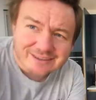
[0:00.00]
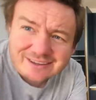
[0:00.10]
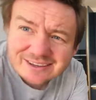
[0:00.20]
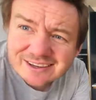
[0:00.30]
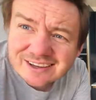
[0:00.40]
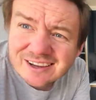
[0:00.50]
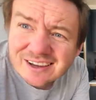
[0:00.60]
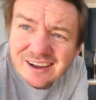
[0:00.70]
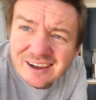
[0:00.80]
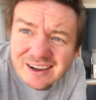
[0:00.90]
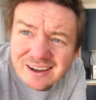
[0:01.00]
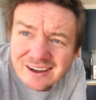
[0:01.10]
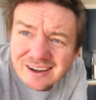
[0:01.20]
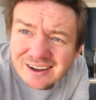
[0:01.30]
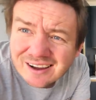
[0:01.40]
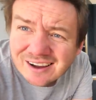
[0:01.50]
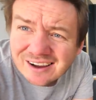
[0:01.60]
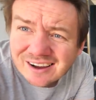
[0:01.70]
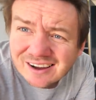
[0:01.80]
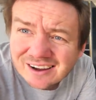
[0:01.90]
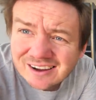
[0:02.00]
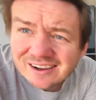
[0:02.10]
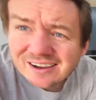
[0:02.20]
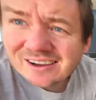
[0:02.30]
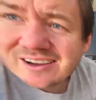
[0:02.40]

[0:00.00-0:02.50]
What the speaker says: No words are spoken by the person on screen.